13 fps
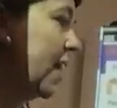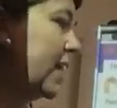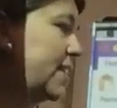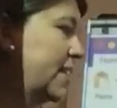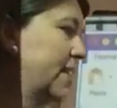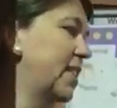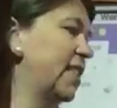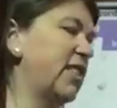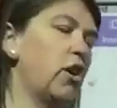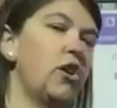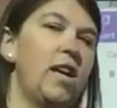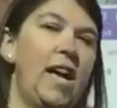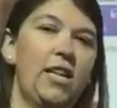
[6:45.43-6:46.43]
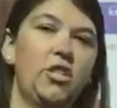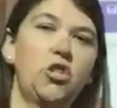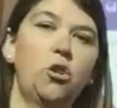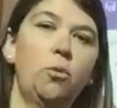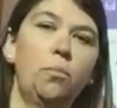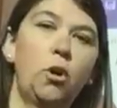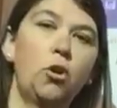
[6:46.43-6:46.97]
Because this is our
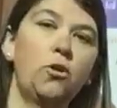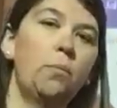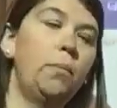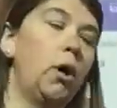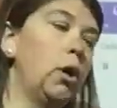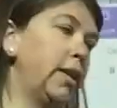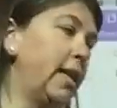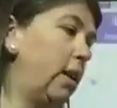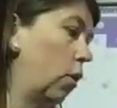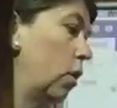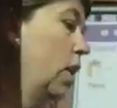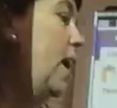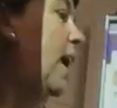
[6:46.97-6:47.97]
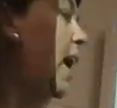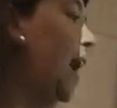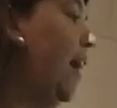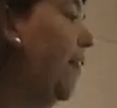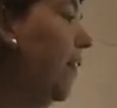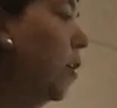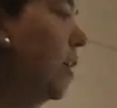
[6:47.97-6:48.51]
national bird, the bald eagle.
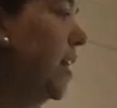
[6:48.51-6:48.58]
And there